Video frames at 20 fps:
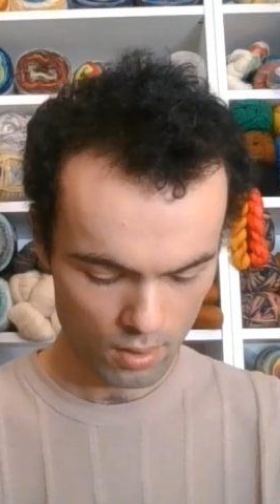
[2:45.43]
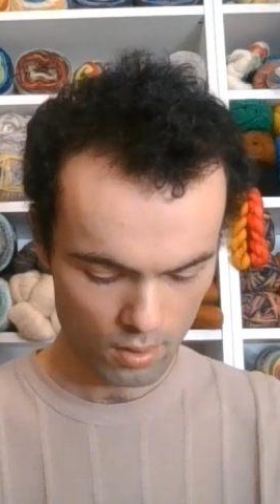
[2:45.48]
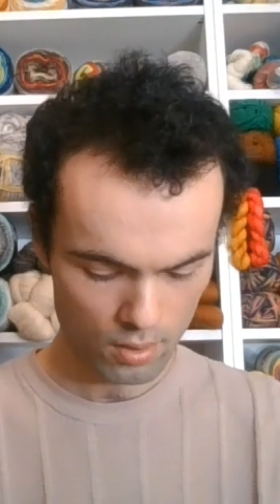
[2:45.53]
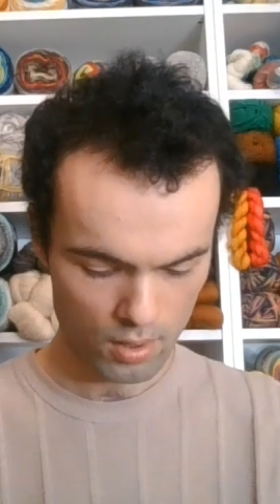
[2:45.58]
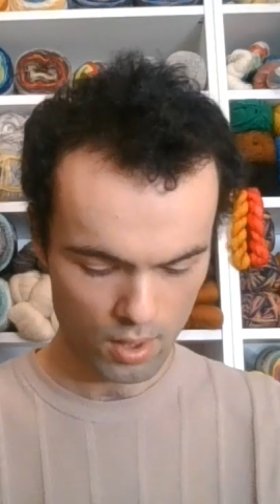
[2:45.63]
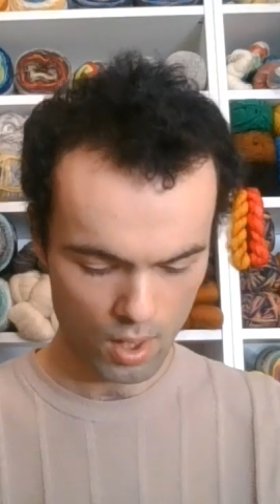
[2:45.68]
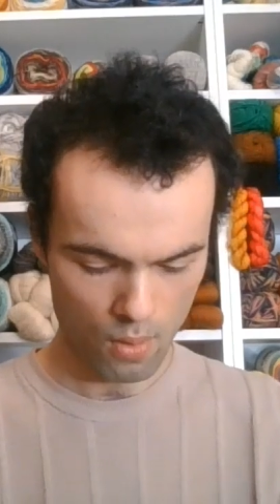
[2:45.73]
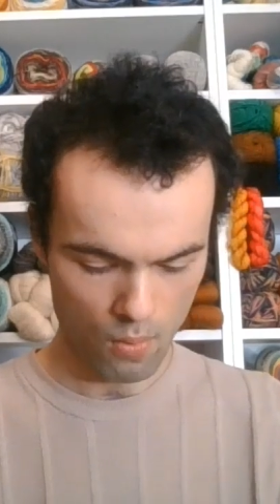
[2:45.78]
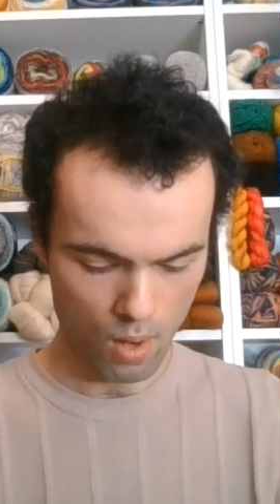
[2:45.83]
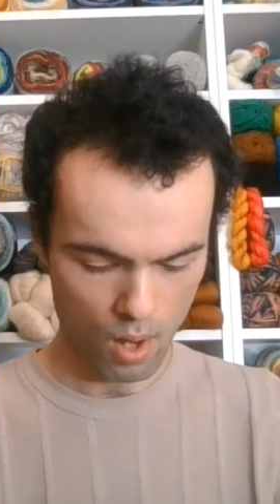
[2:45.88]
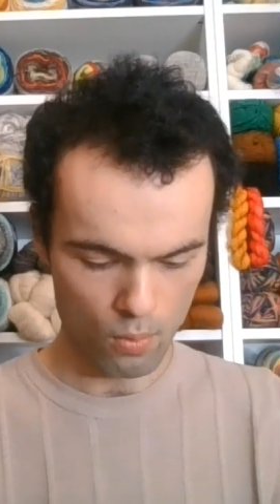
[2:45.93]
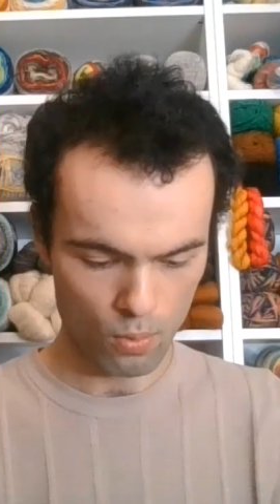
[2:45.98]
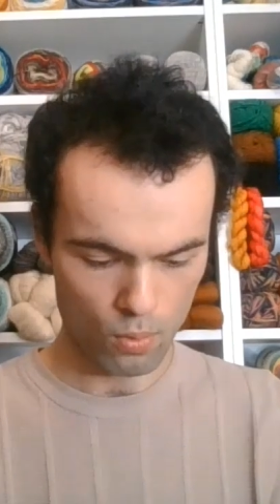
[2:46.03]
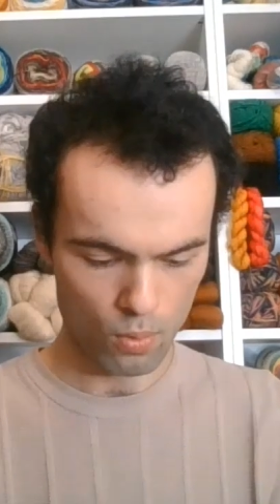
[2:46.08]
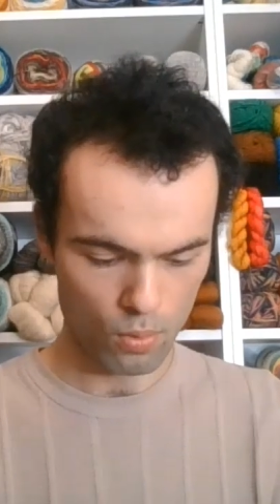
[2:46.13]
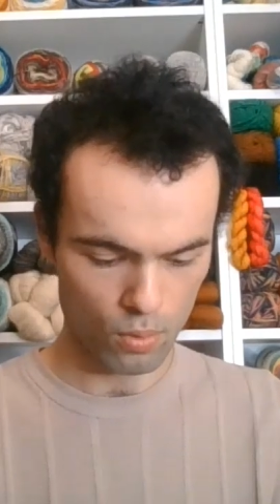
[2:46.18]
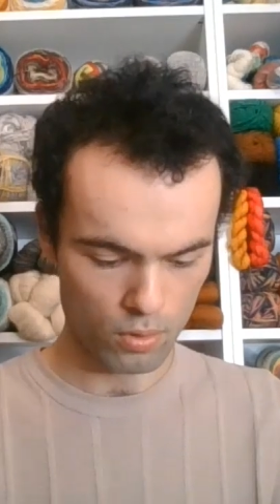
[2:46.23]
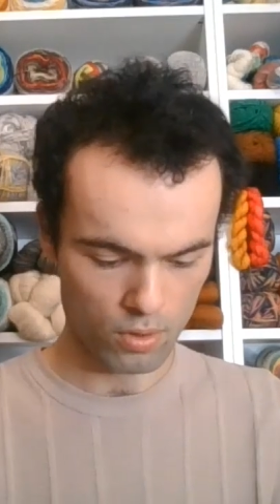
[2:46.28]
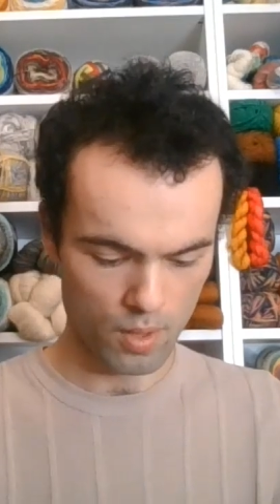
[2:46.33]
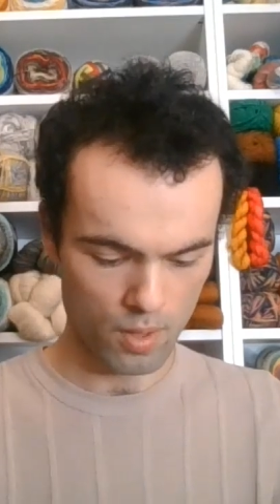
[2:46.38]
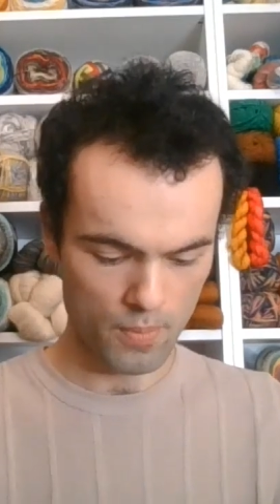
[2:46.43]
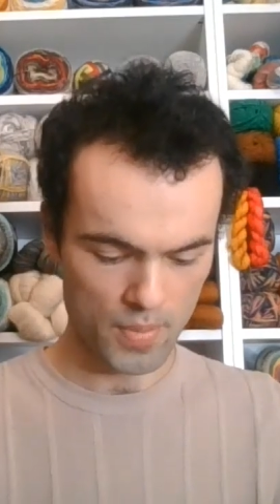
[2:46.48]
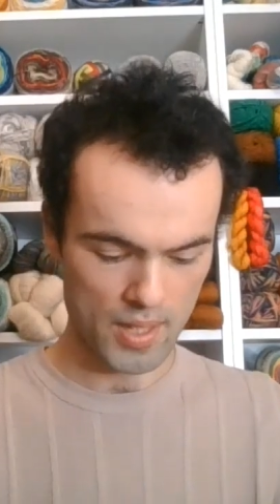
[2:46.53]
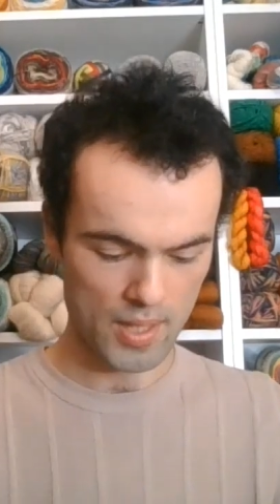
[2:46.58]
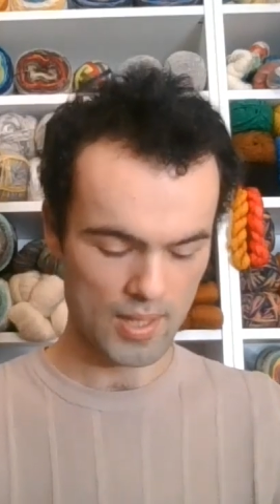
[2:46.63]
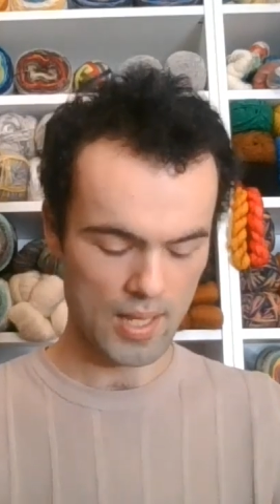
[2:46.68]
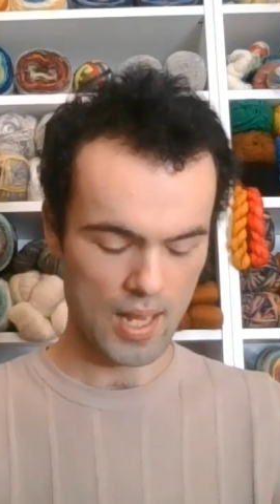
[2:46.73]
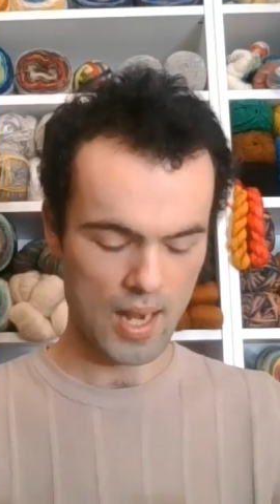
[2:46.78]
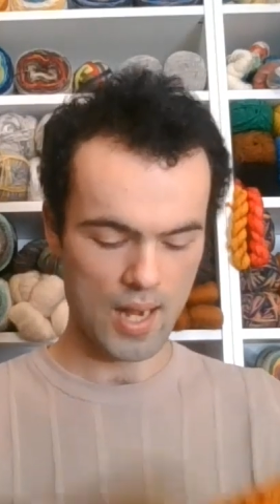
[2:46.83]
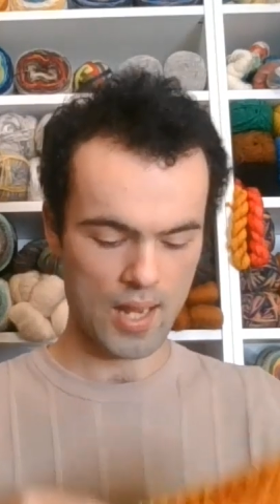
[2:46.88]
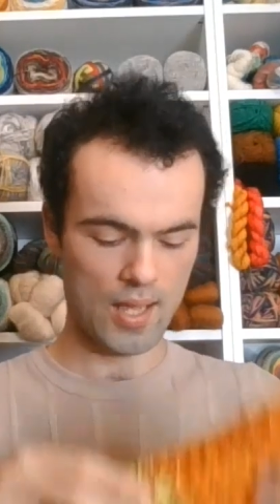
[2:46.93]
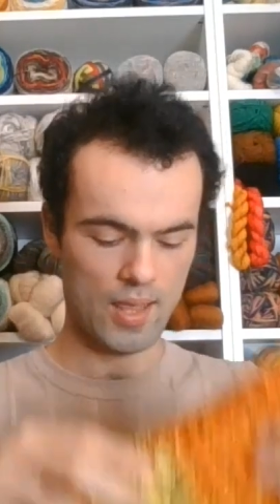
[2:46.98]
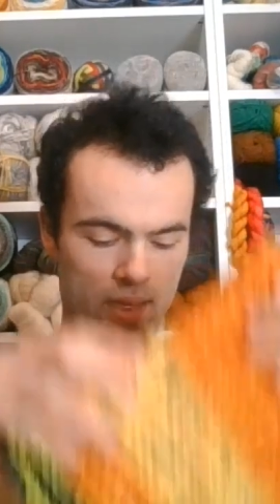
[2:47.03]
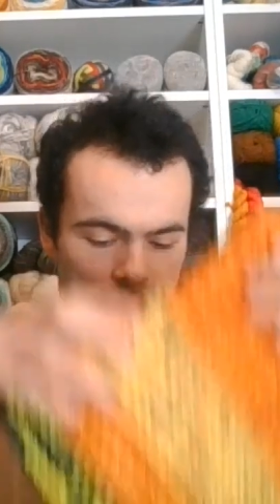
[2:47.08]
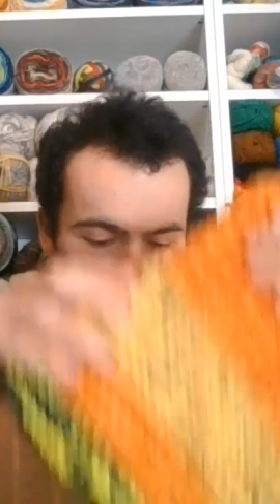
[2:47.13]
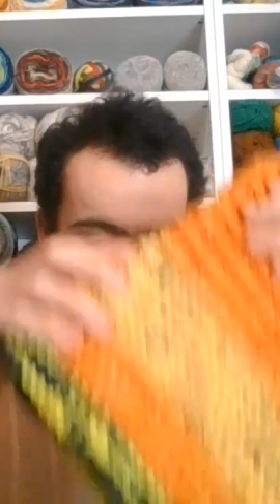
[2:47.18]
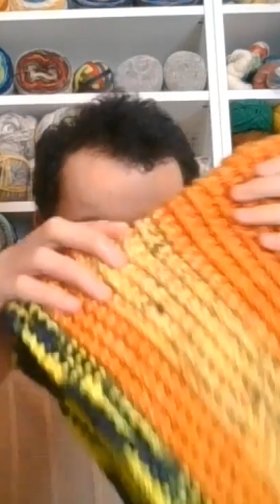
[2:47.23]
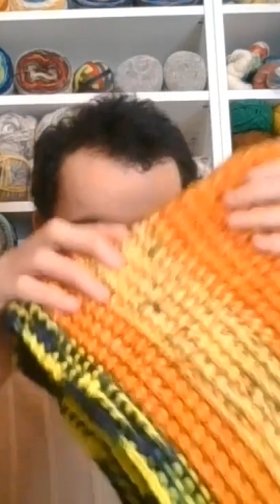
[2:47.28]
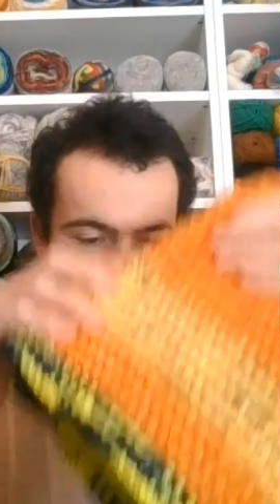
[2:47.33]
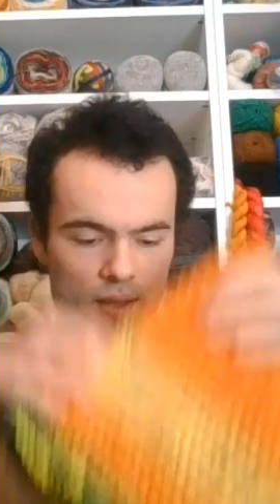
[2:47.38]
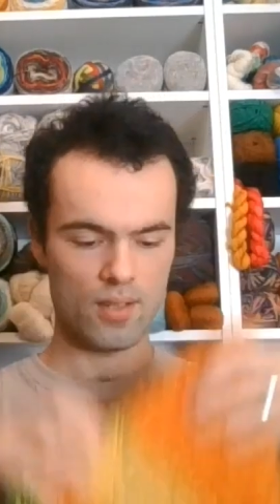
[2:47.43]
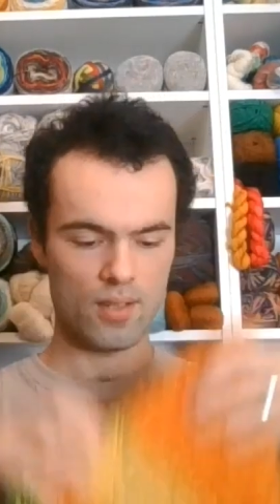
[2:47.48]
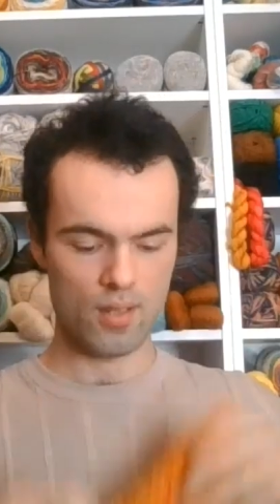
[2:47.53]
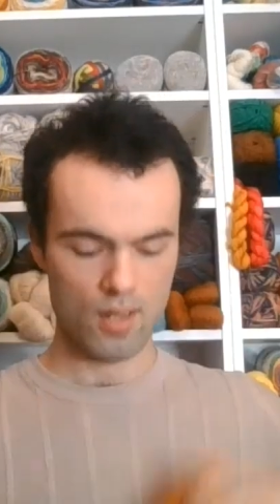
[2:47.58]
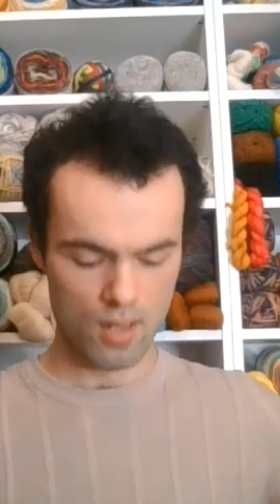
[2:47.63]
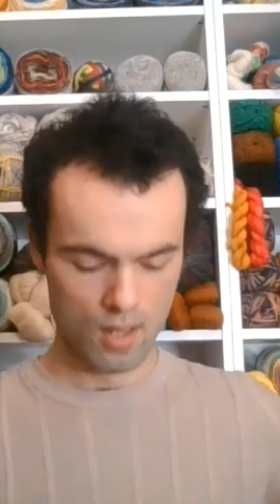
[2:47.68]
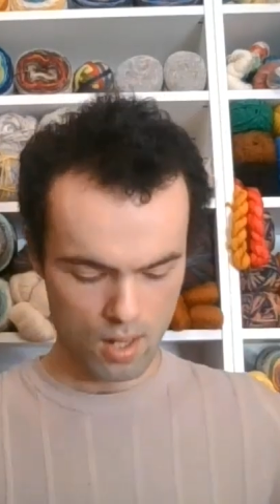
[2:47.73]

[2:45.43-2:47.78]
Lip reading: So I will also be selling that.